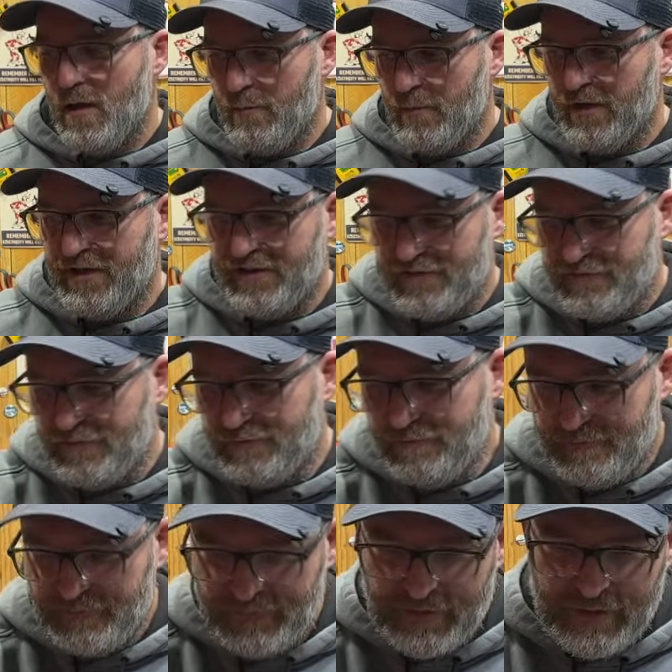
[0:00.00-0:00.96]
But it's
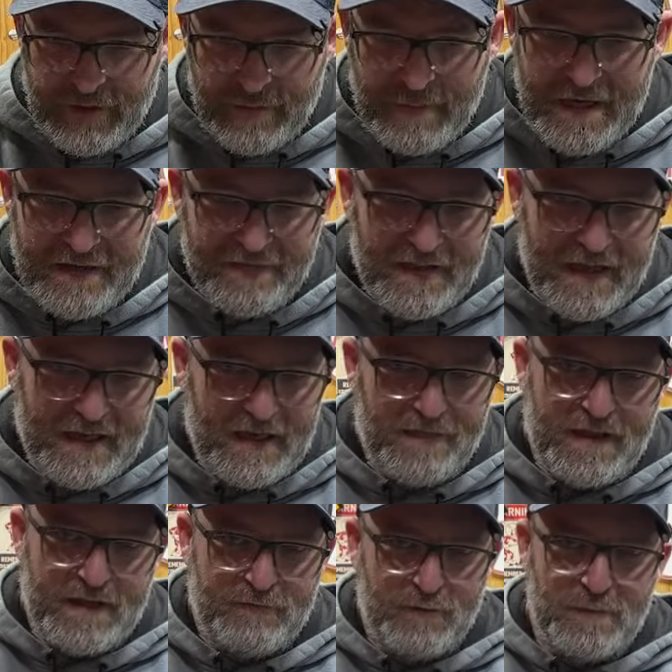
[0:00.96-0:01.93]
the main thing I
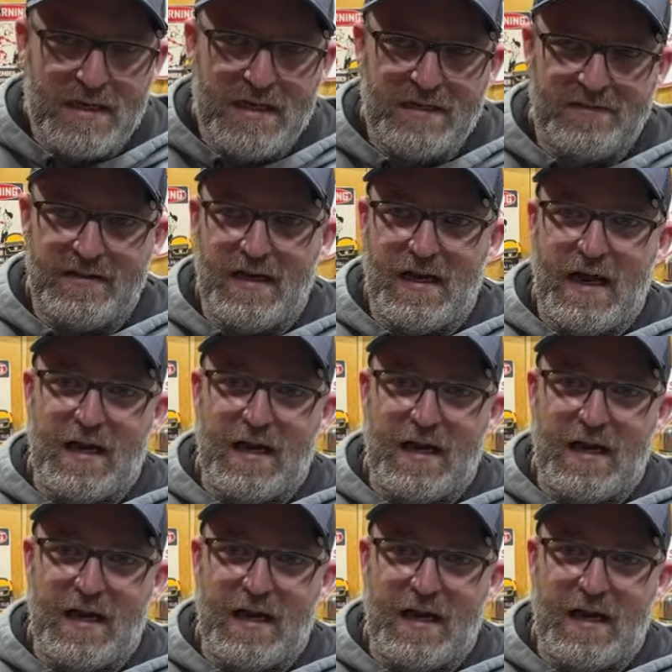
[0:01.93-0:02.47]
think for me, it's not,